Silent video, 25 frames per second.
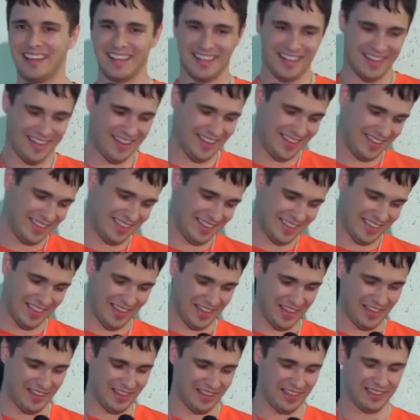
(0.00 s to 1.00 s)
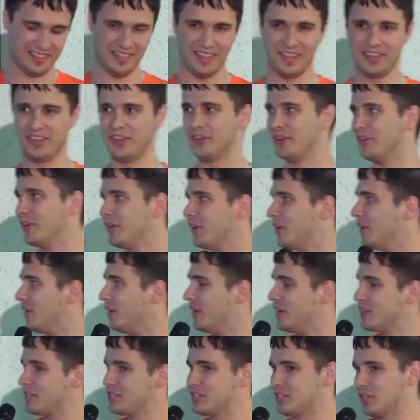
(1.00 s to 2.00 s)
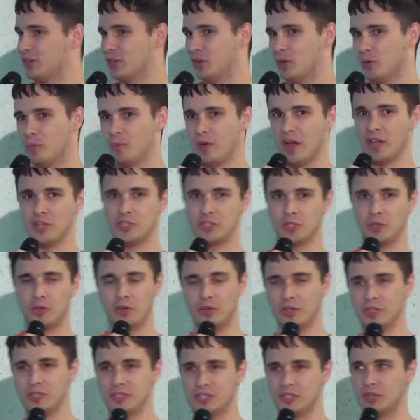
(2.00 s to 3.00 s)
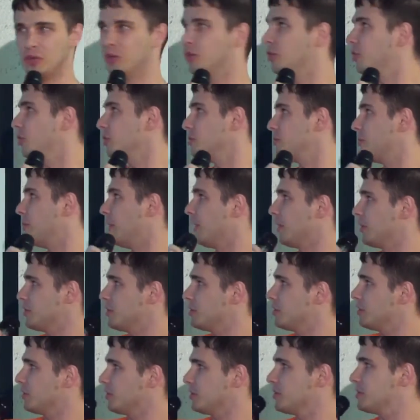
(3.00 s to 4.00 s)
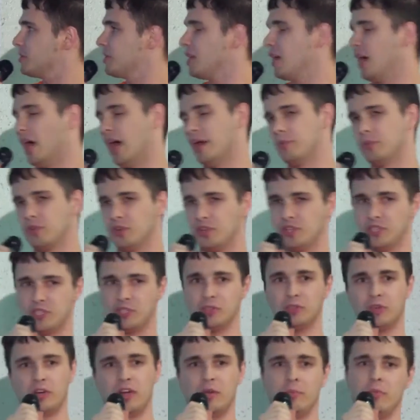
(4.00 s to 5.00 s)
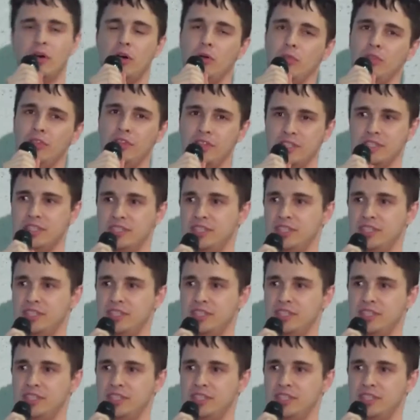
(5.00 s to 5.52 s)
Yeah, thank you. So my talk is called Parsers. I'm really sorry about this